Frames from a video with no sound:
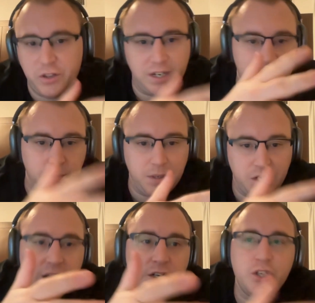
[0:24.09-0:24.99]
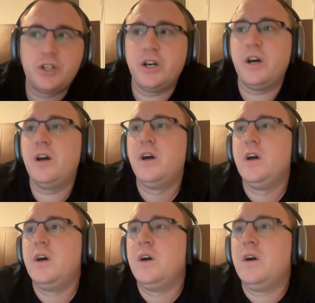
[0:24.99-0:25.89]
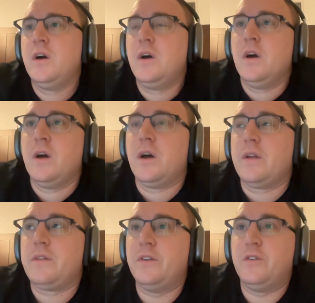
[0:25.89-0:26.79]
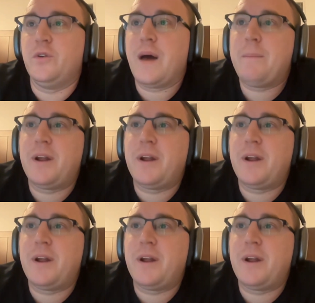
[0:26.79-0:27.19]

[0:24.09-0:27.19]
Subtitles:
need to be changed to do that.